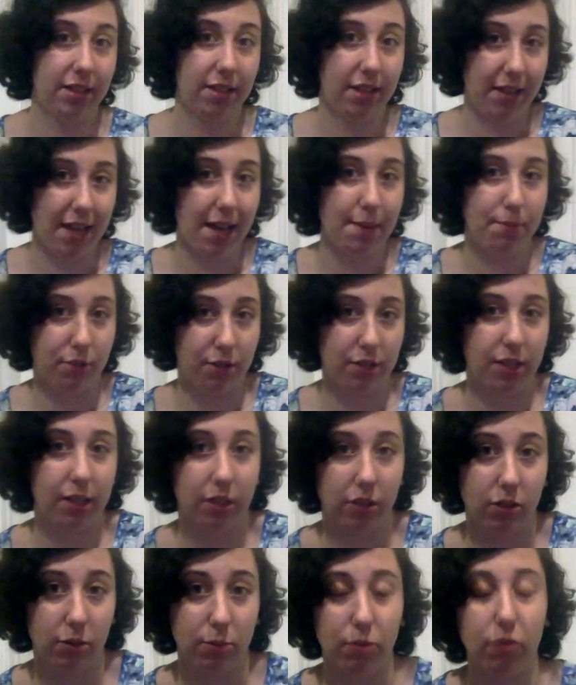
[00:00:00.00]
to that
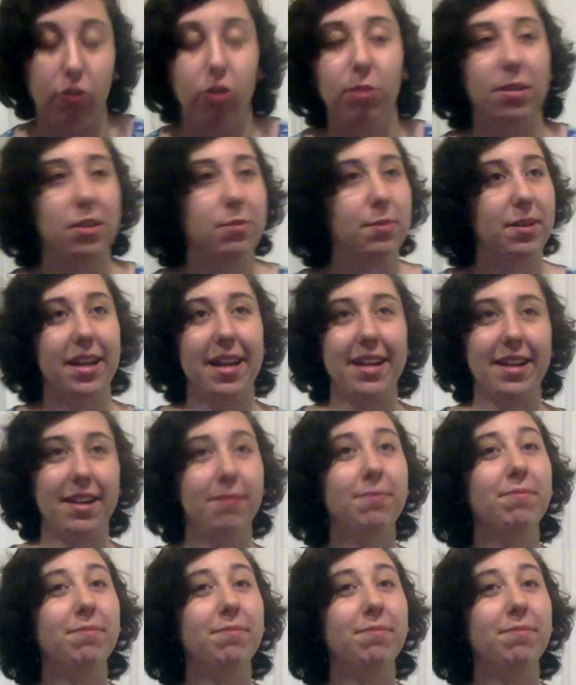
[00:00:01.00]
particular performance, but,